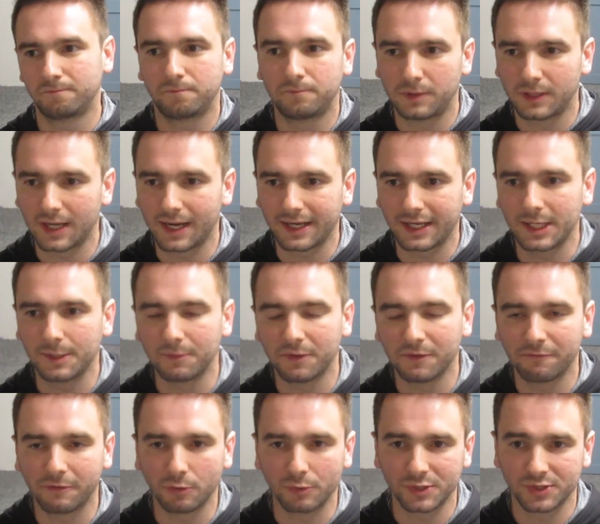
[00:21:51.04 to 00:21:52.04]
but I keep the
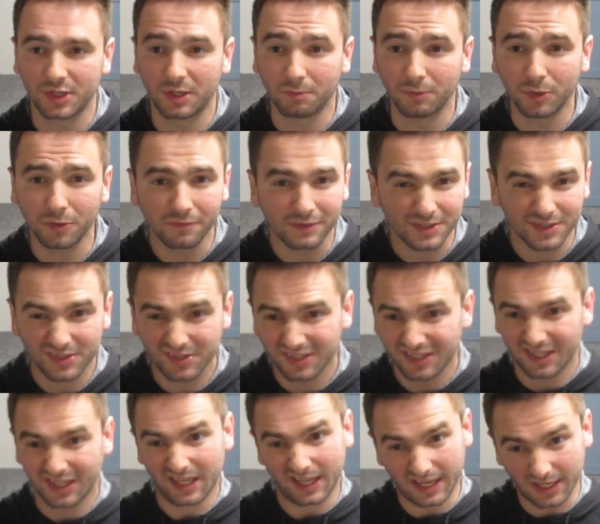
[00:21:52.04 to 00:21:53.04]
focus on movies.
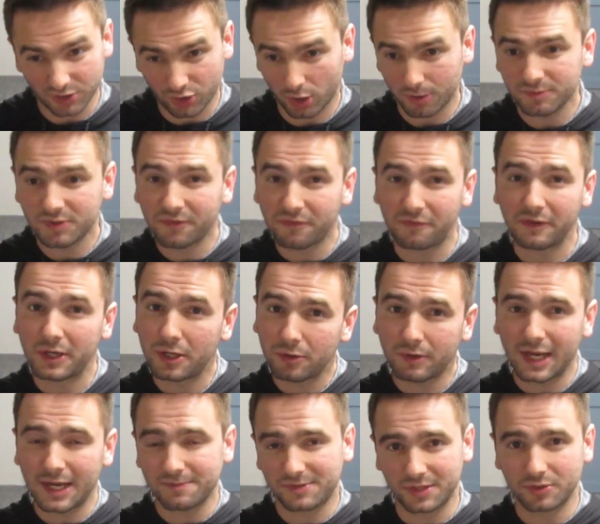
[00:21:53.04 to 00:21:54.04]
In terms of video games,